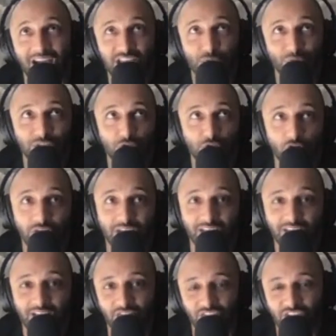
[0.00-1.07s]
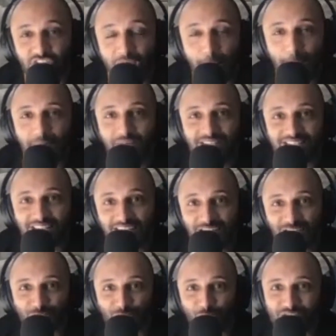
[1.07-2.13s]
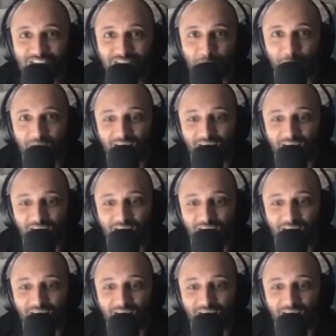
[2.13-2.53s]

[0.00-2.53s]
as we're talking, the Champions League draw is in the